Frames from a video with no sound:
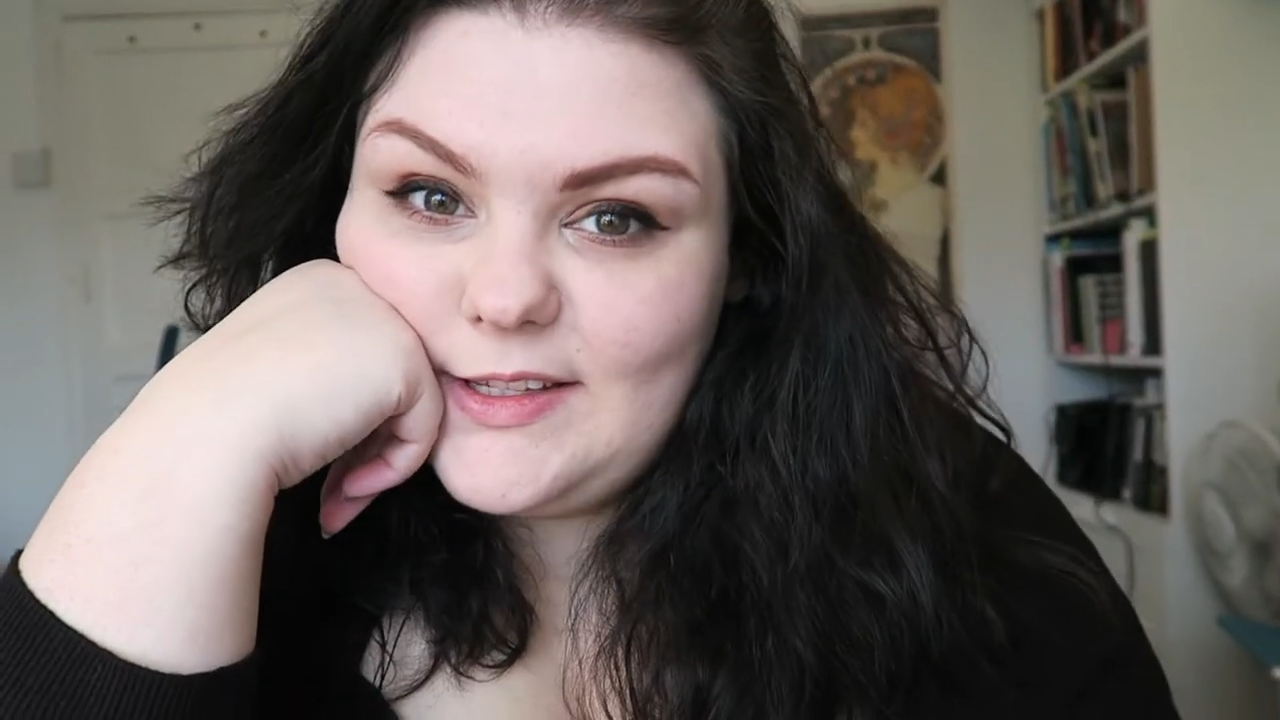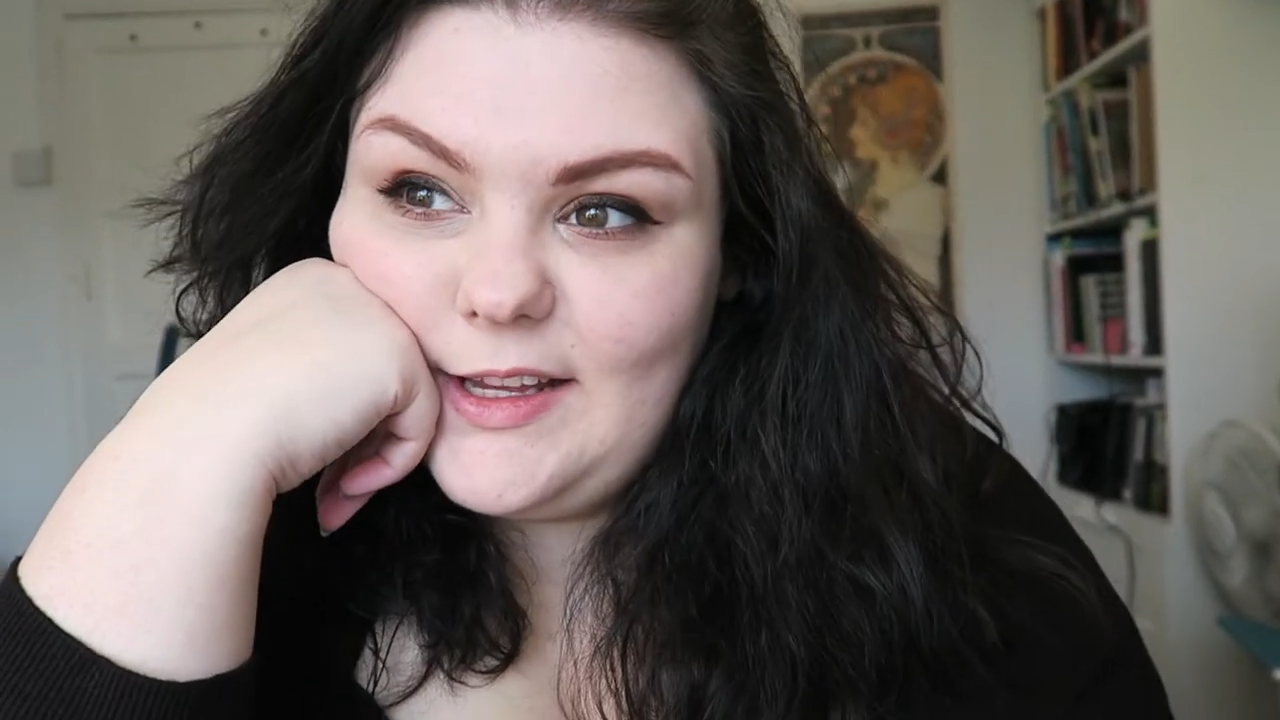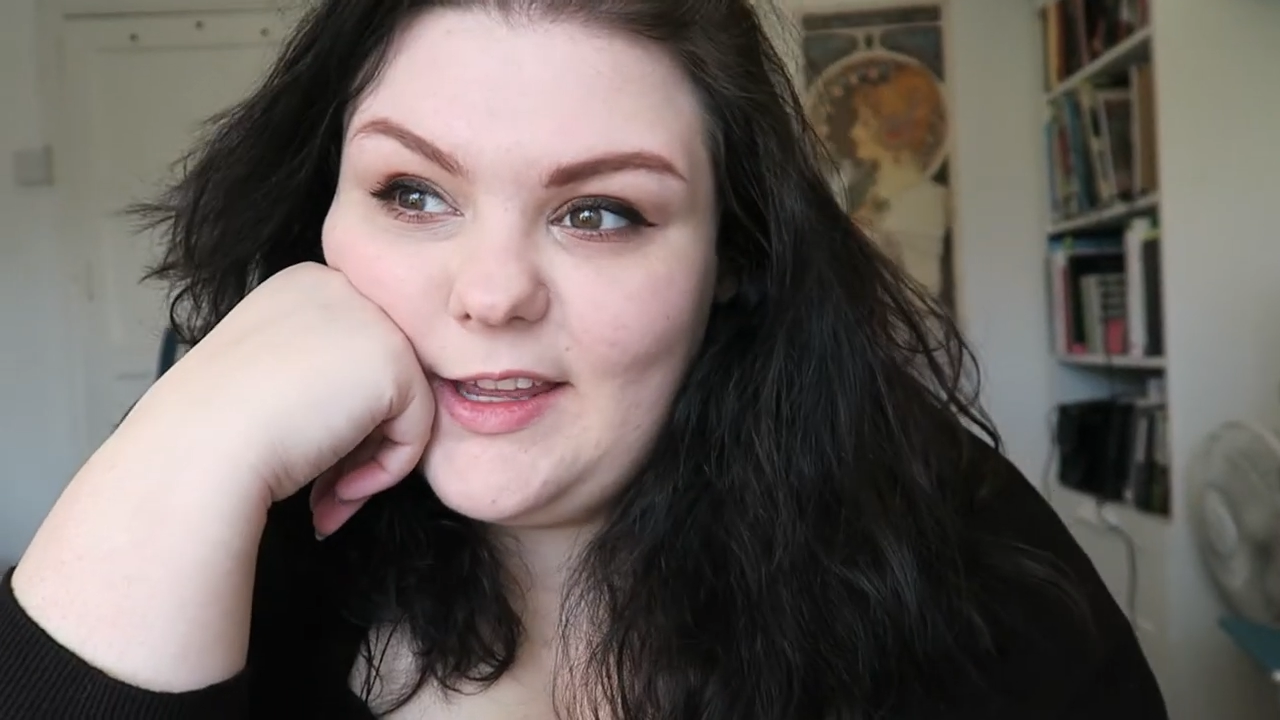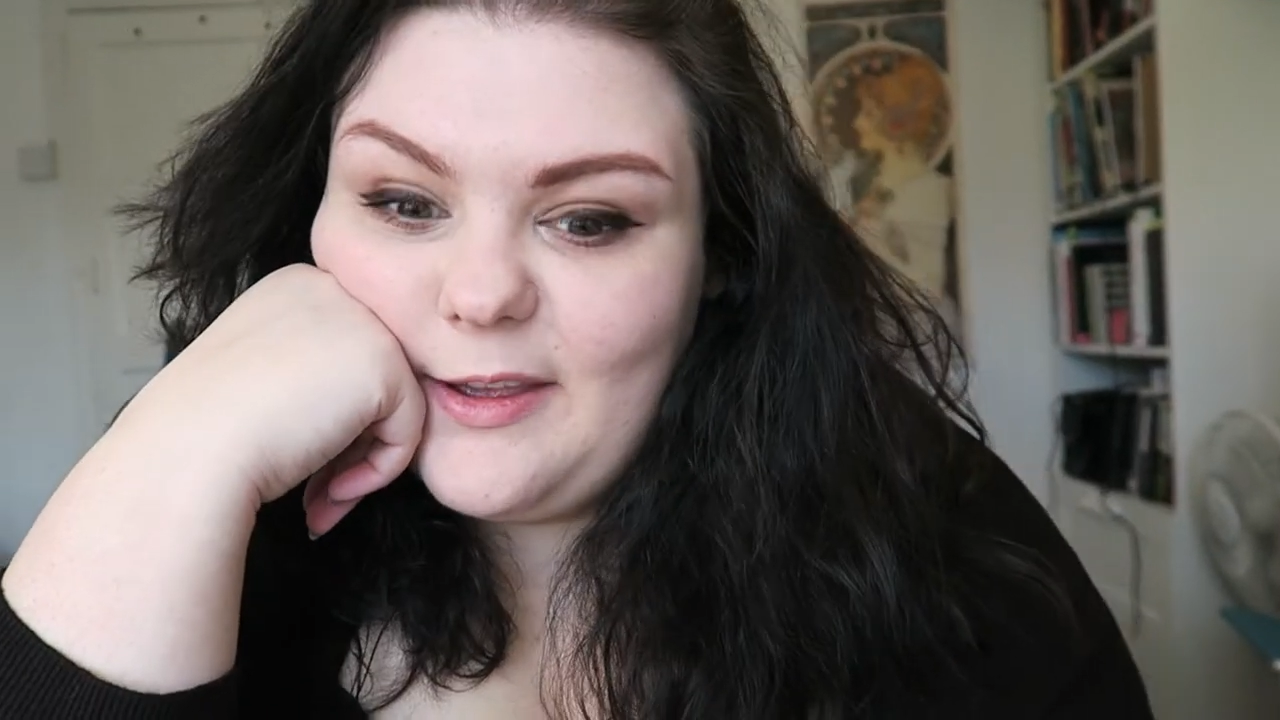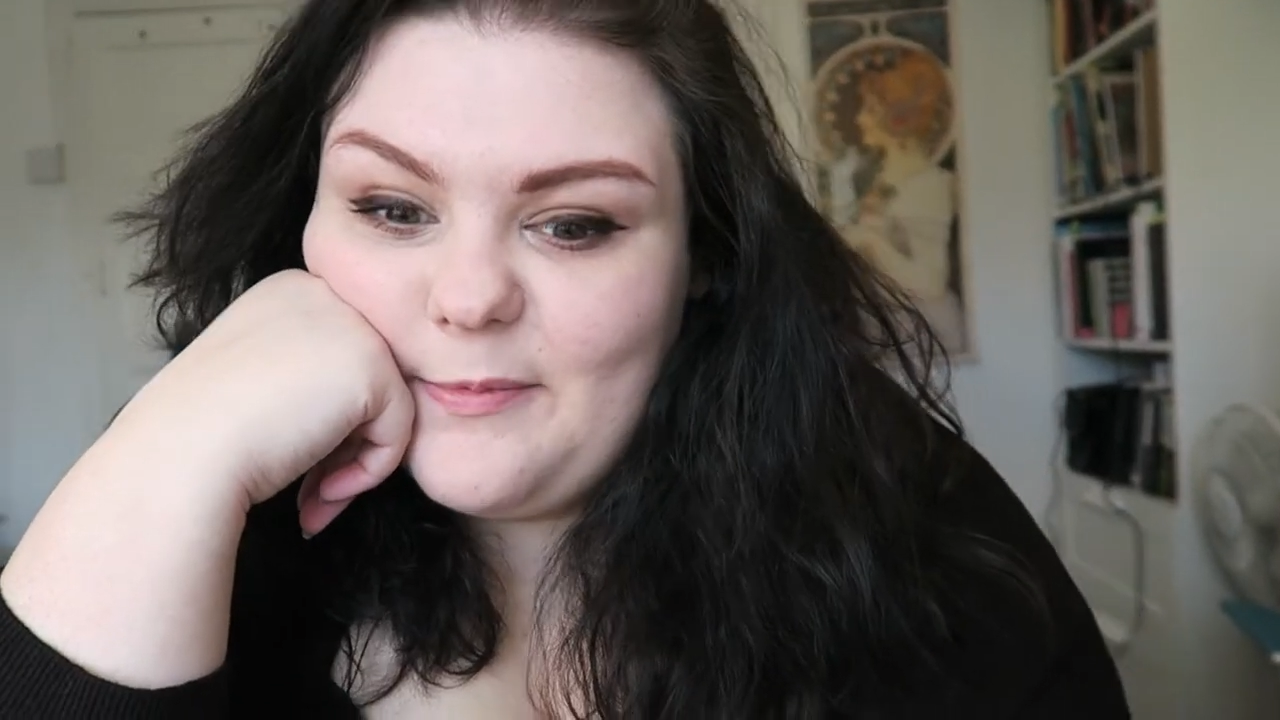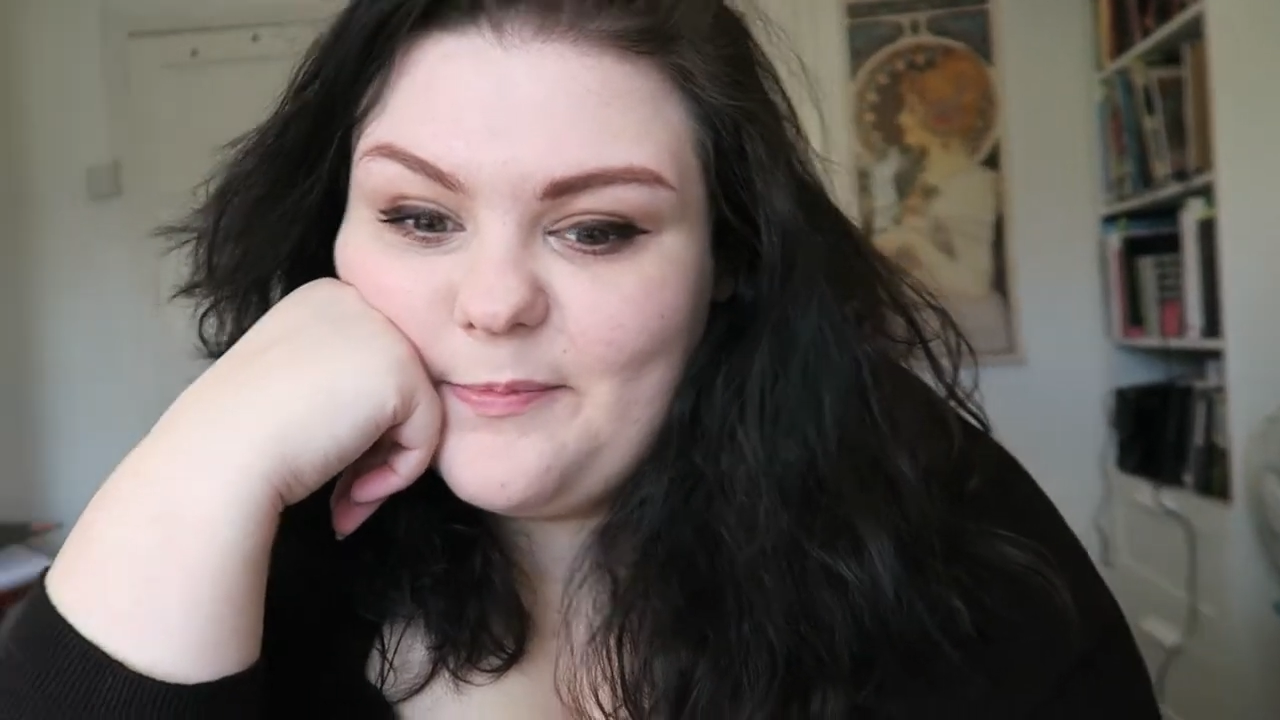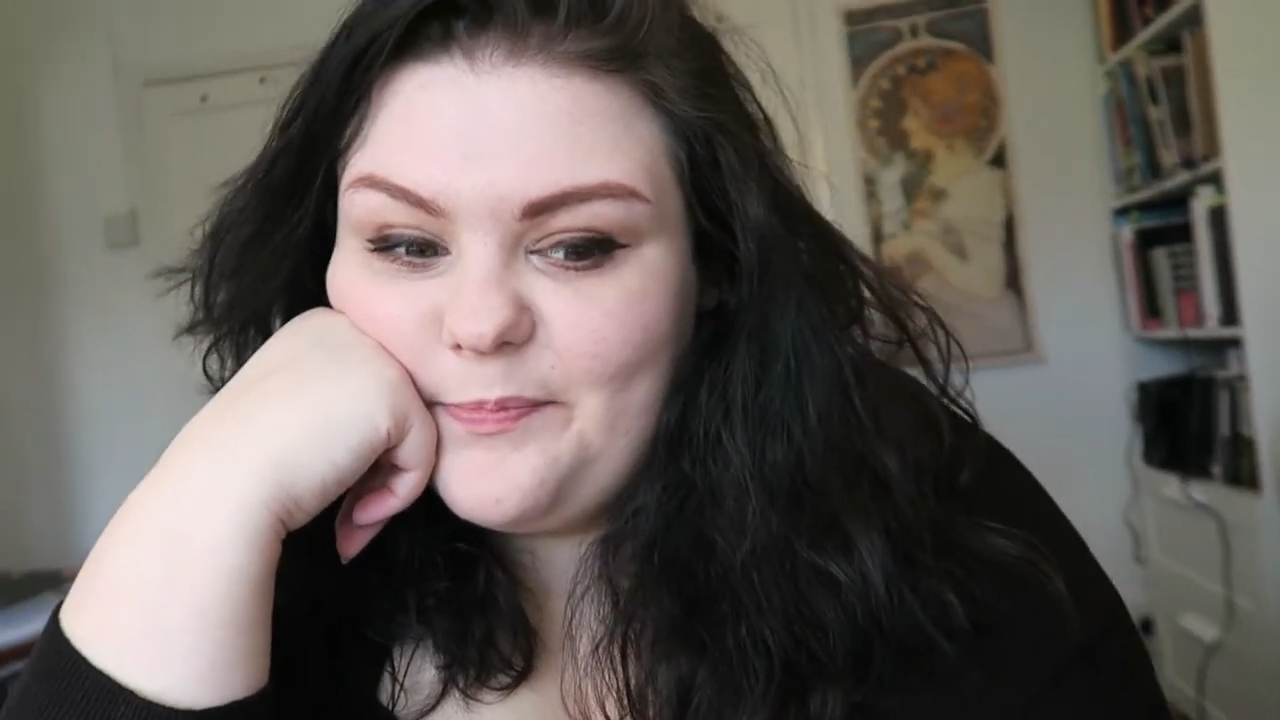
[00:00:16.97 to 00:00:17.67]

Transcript: is like